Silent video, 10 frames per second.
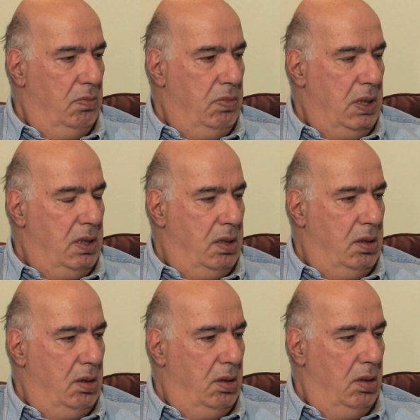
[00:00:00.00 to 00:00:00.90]
But
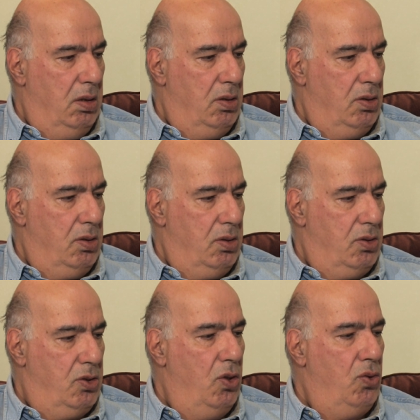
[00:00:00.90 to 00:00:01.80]

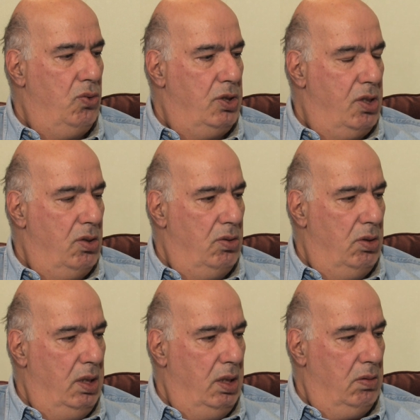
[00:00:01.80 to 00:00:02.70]
slowly,
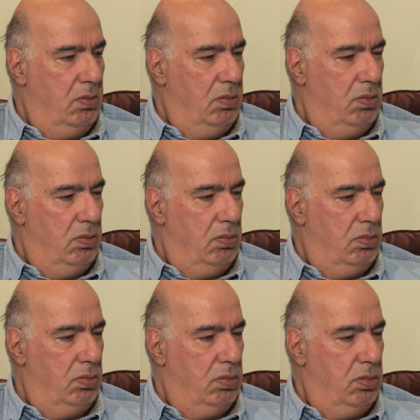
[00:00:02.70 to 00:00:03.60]
slowly,
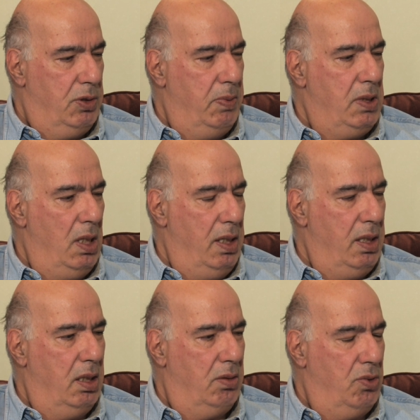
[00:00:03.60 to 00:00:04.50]
especially I
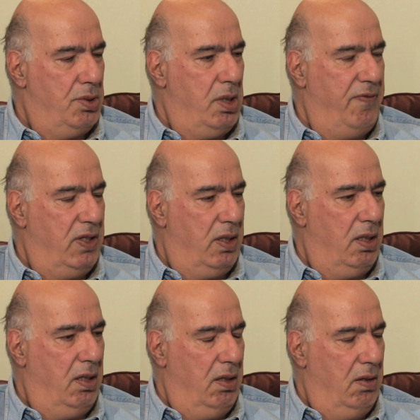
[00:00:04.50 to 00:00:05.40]
think it was after
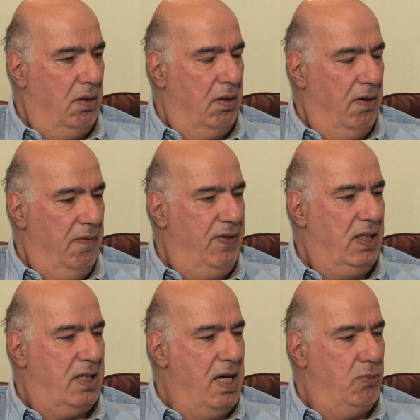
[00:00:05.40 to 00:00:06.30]
the
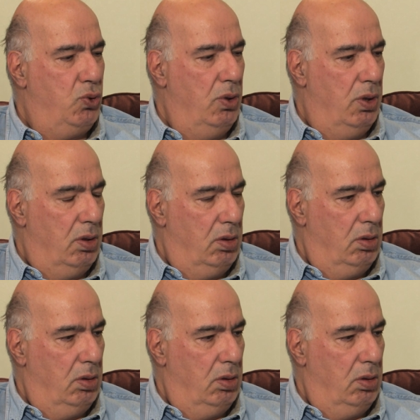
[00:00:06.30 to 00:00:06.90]
Vietnam War,